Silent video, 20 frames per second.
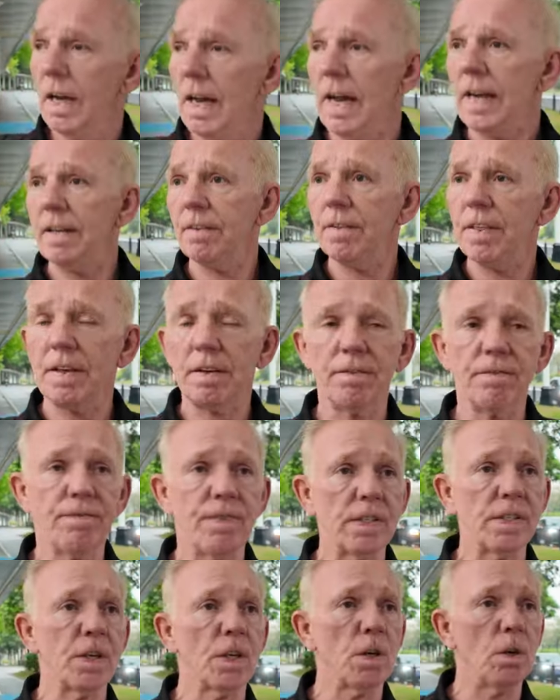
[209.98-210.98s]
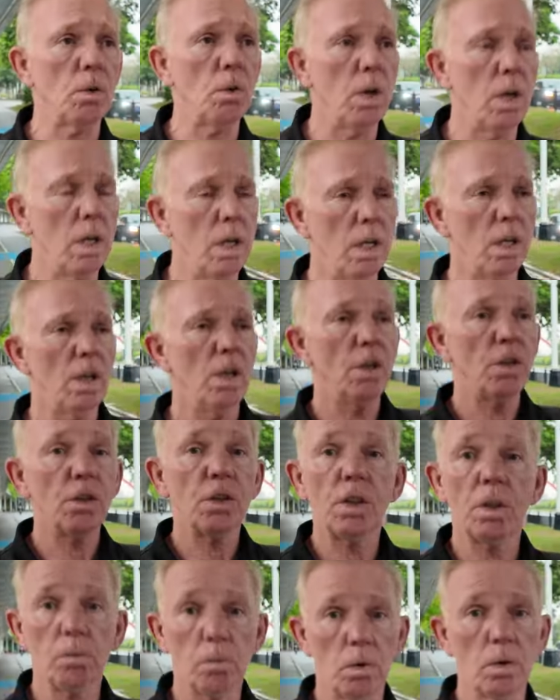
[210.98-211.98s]
anything physical,
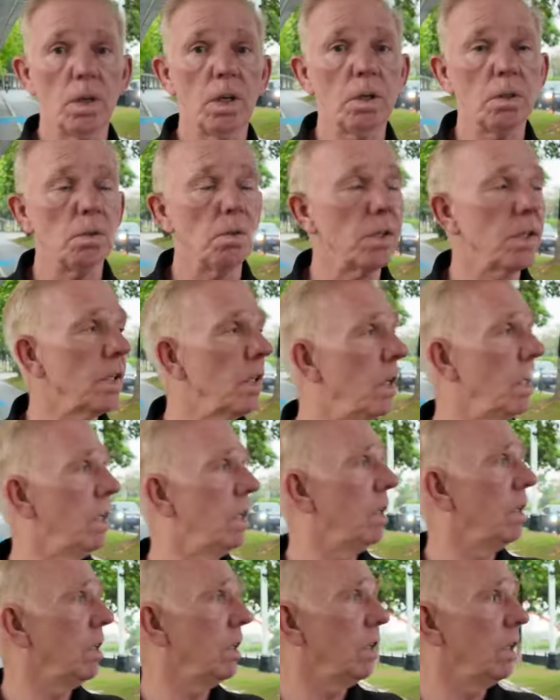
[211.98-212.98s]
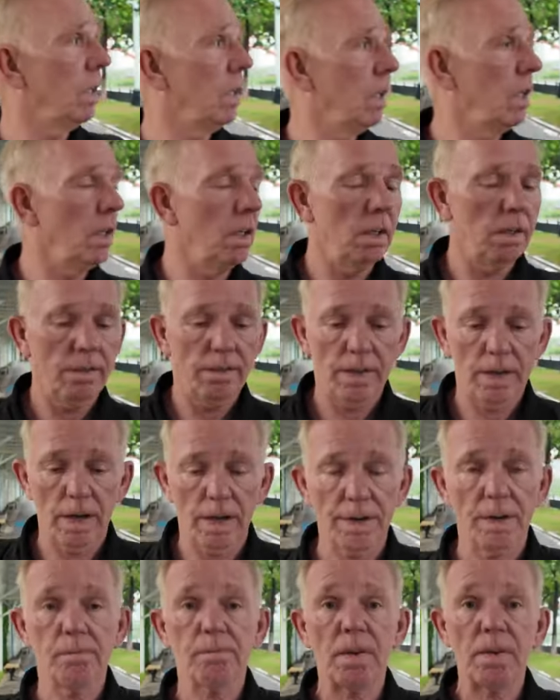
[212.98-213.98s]
you will lose.
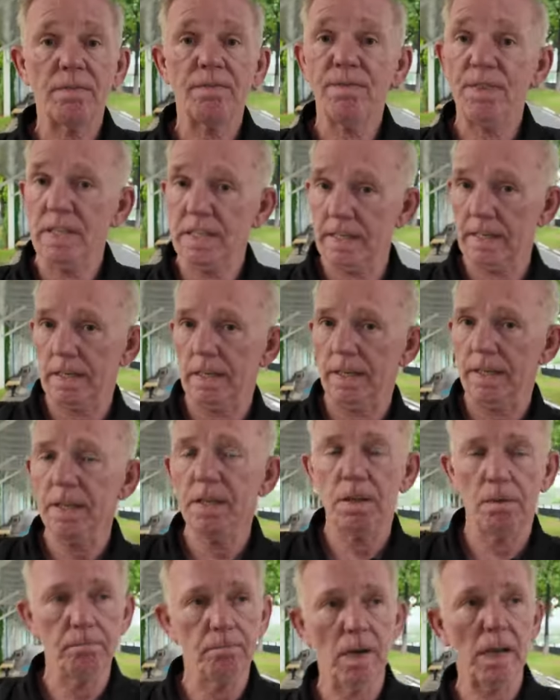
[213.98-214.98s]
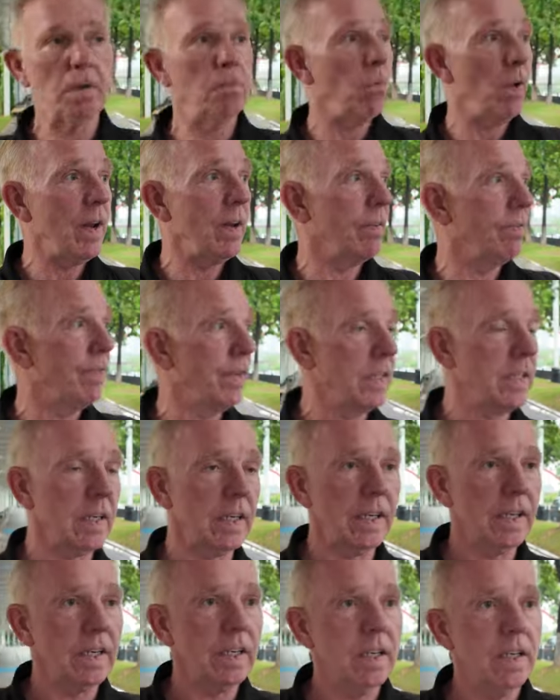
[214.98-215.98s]
I don't mean physically, you may win
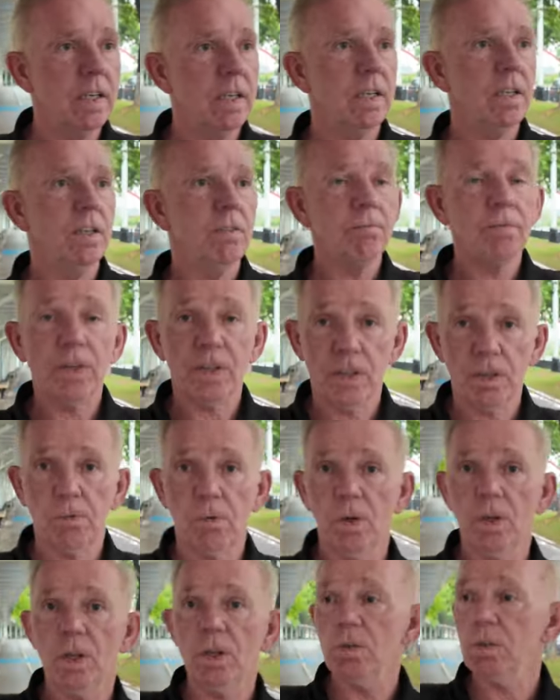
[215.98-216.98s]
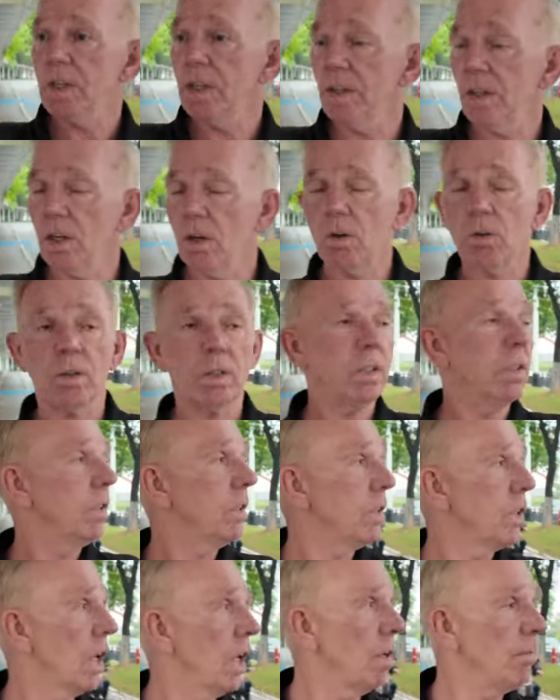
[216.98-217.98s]
physically, but you will lose in the long
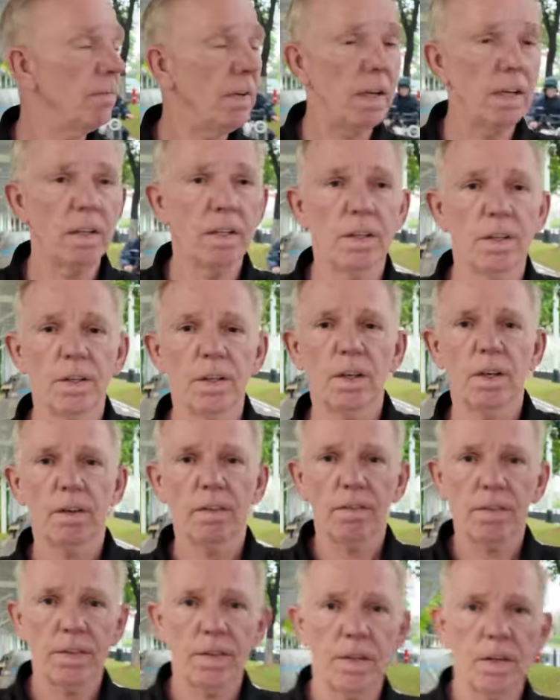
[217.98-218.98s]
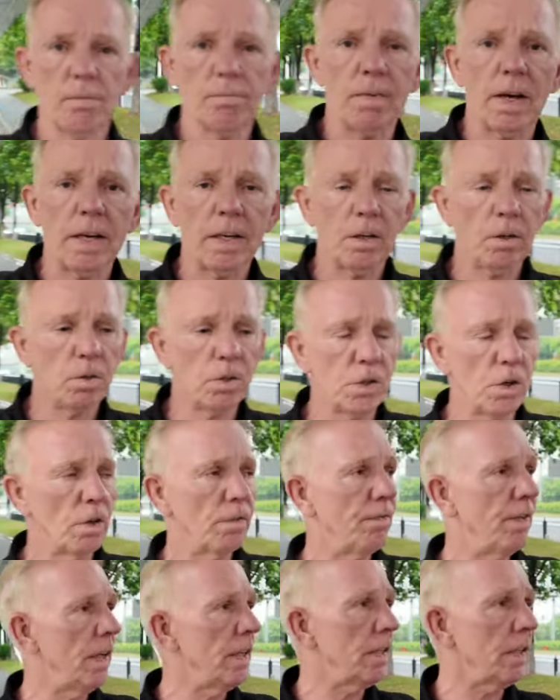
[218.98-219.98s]
term. You may lose
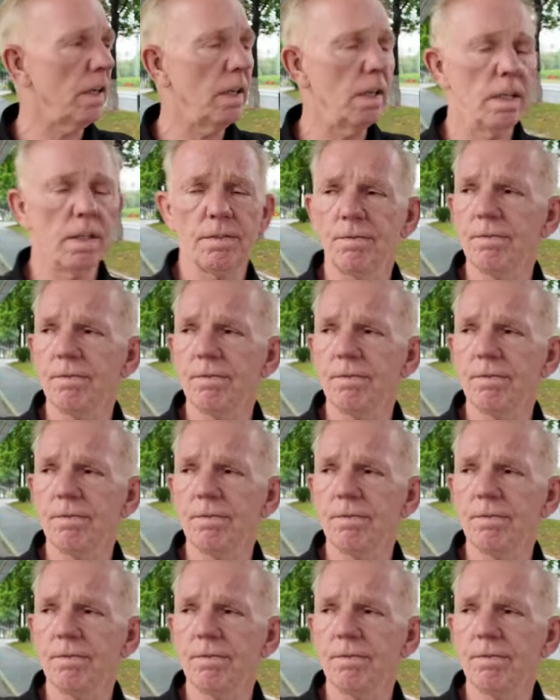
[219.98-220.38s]
your visa